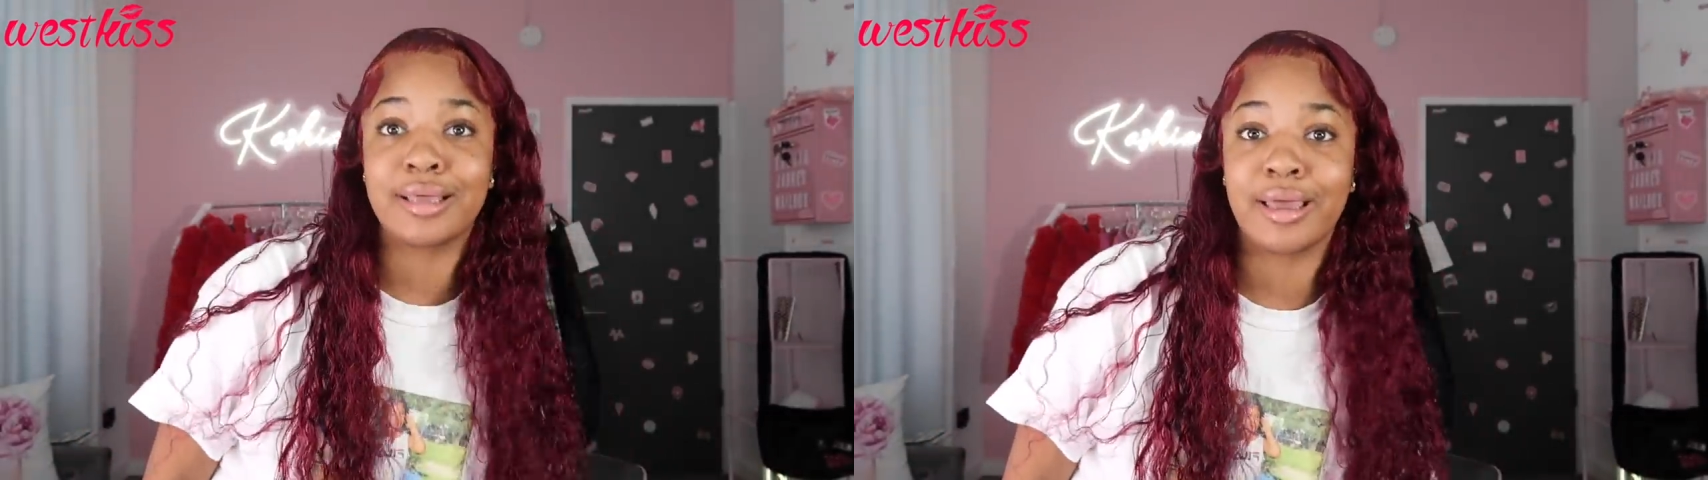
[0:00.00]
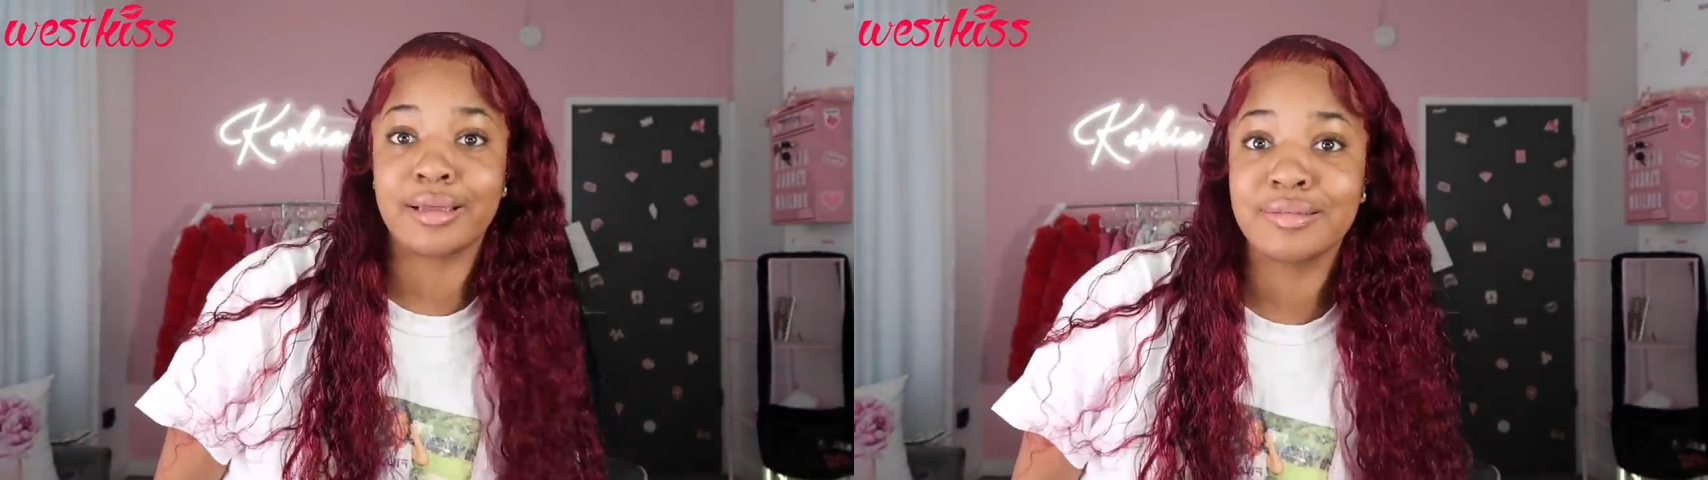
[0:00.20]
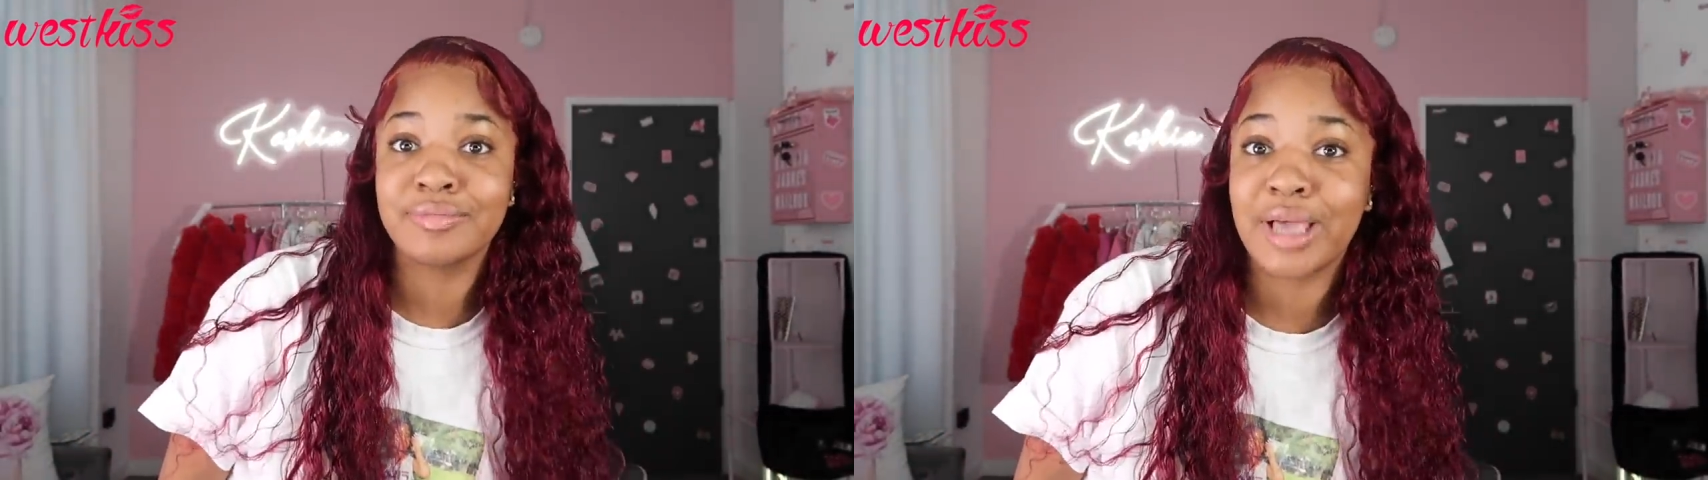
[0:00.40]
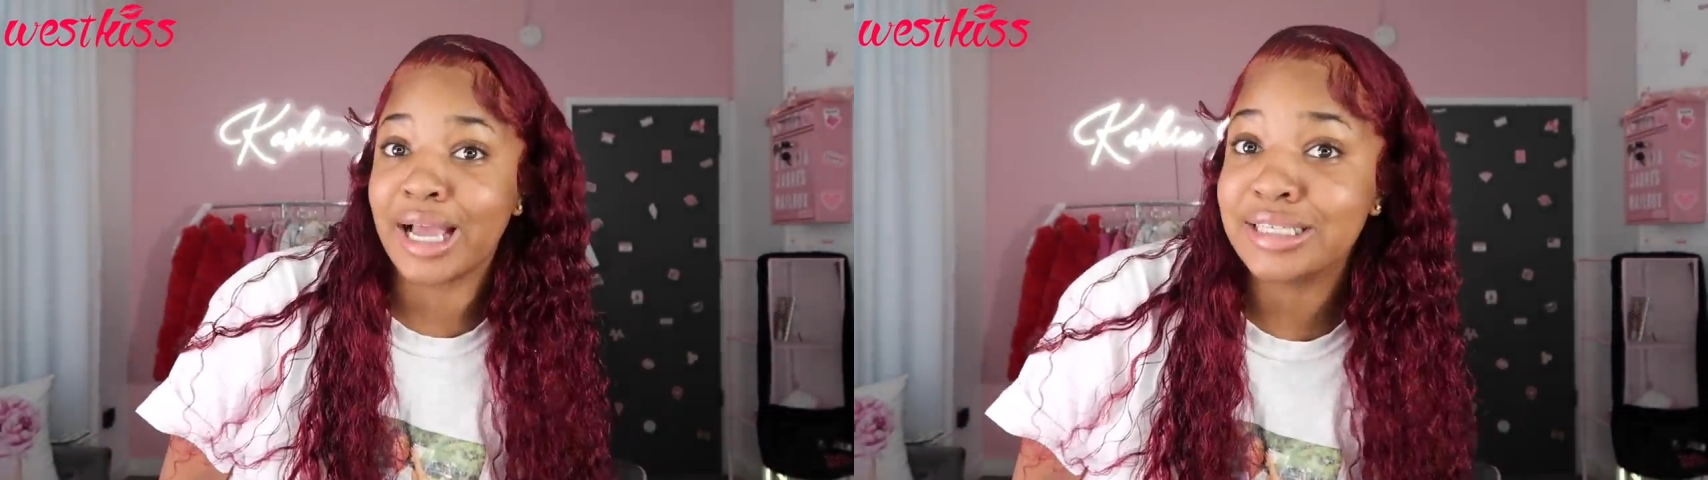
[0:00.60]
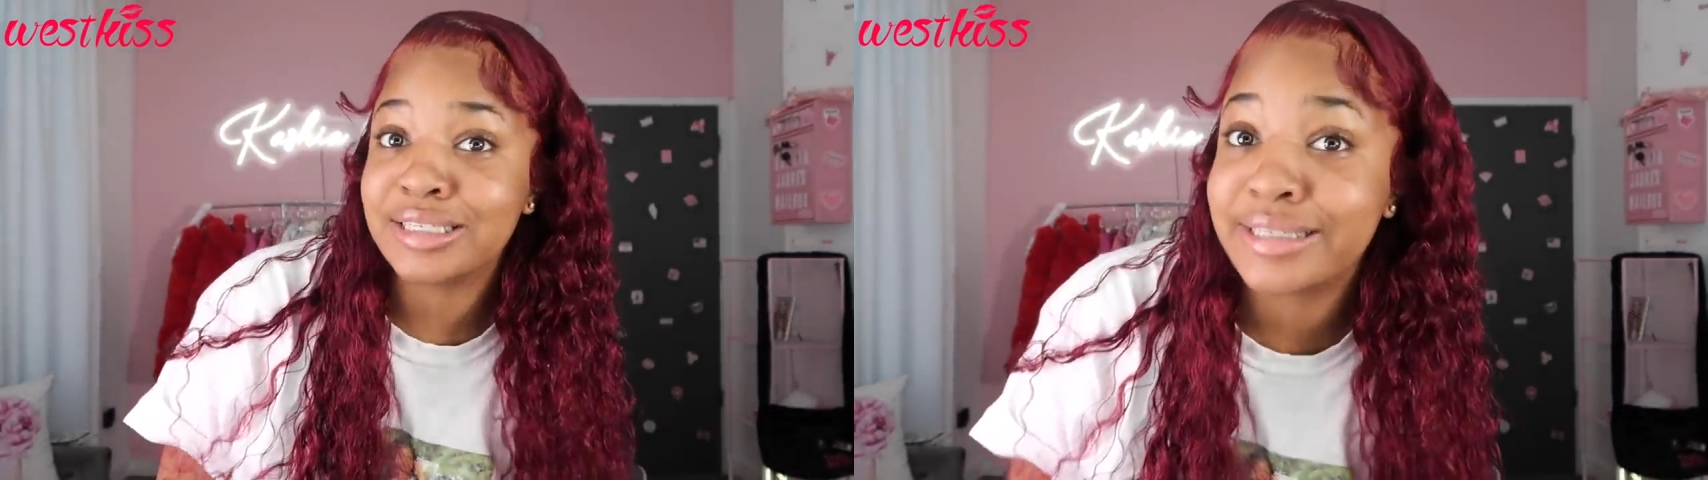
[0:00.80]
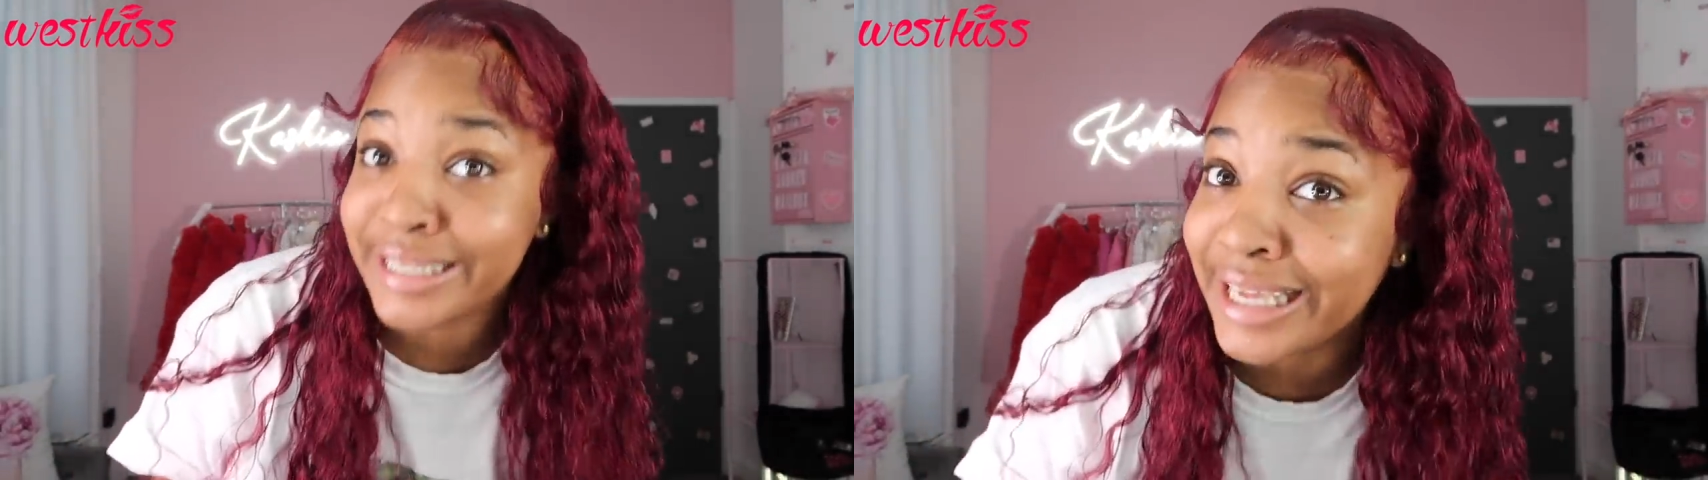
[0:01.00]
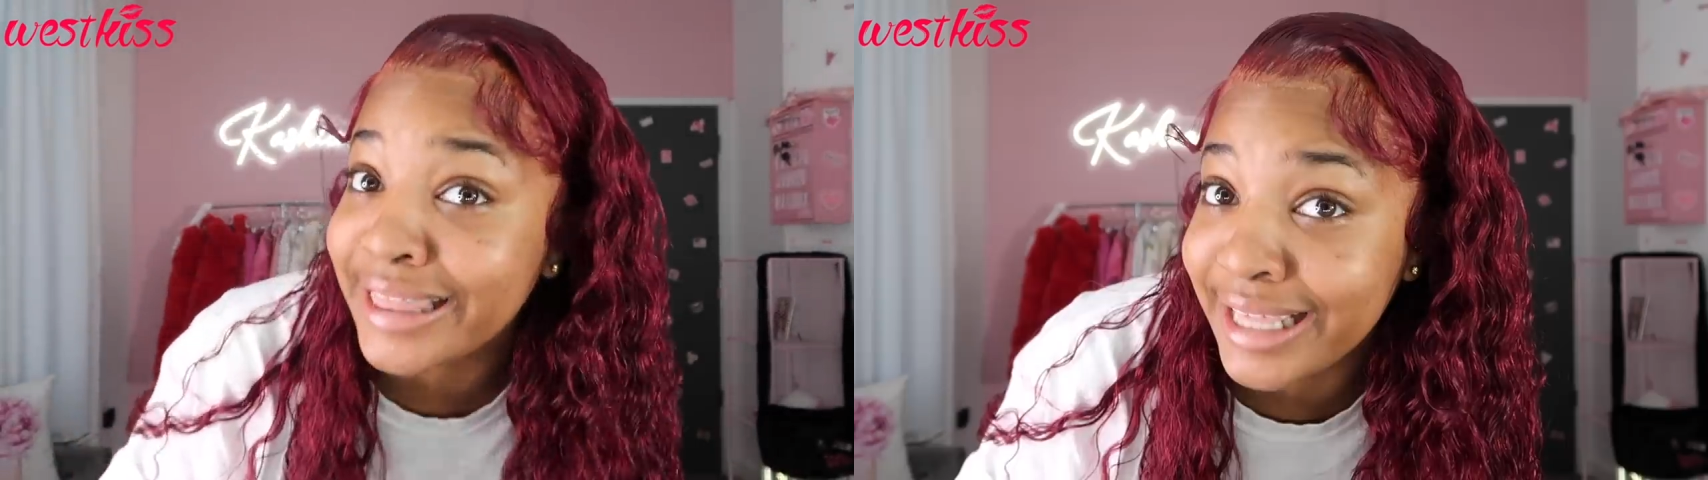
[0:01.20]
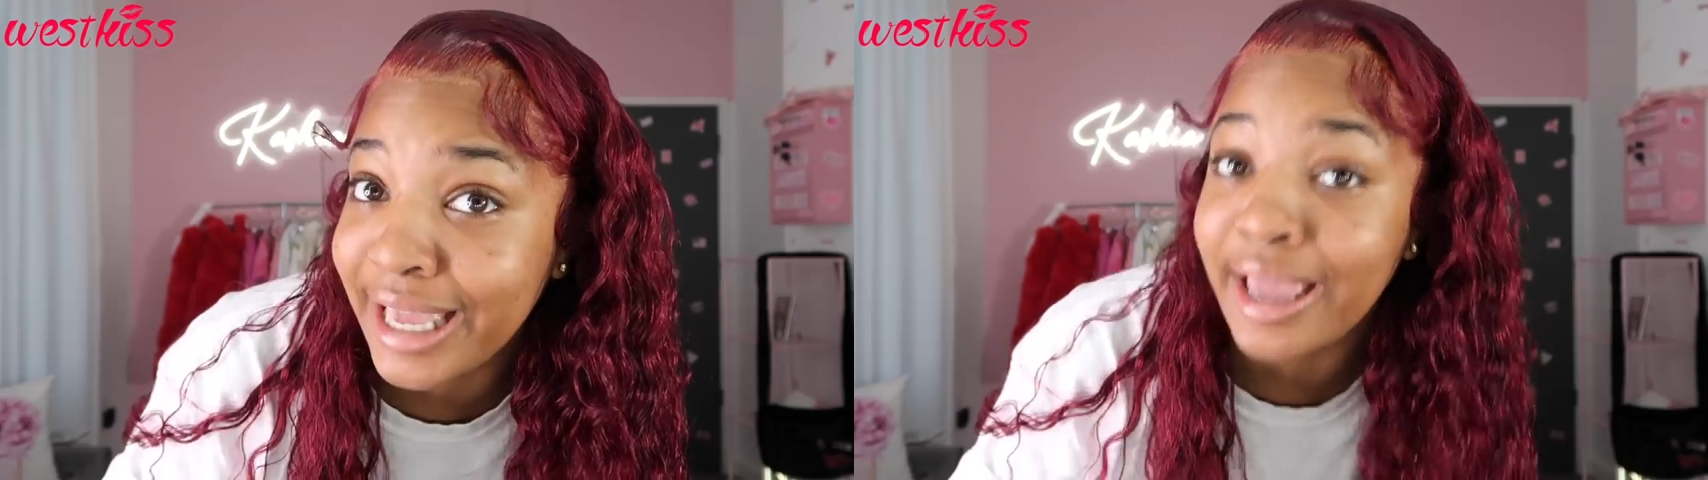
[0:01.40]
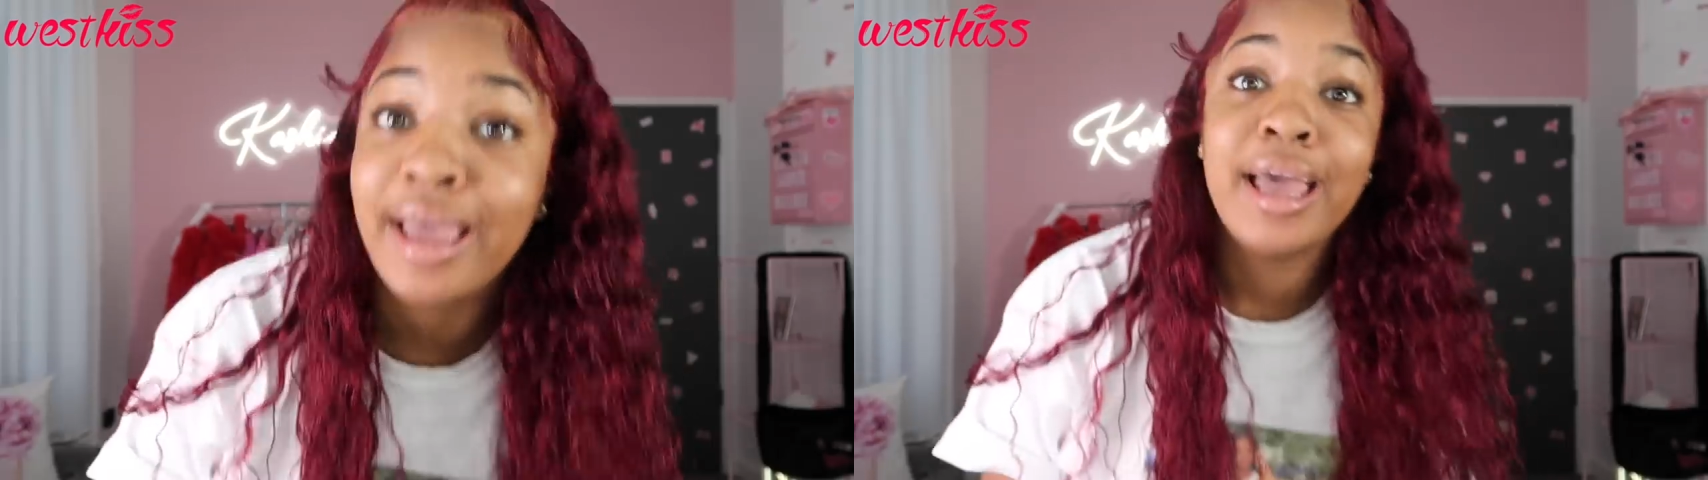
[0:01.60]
that.